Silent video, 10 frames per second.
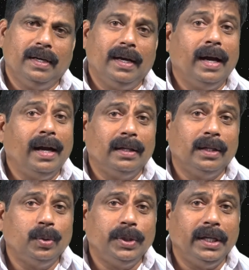And another
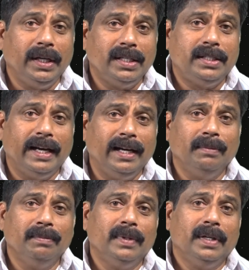2-3 years'
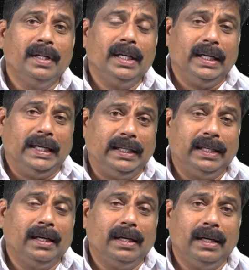time,
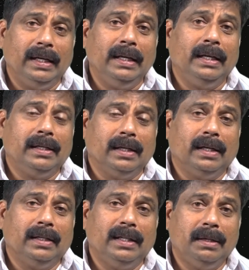Tata
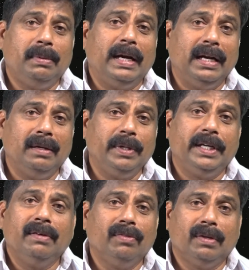Indica, that brand,
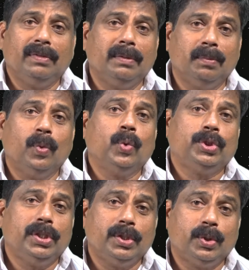became one of the
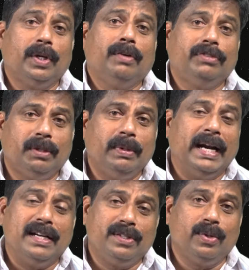most sought after
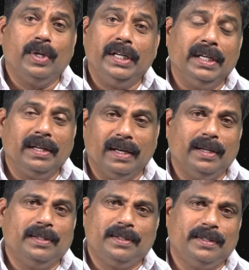brands on Indian
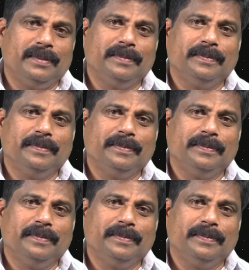cars.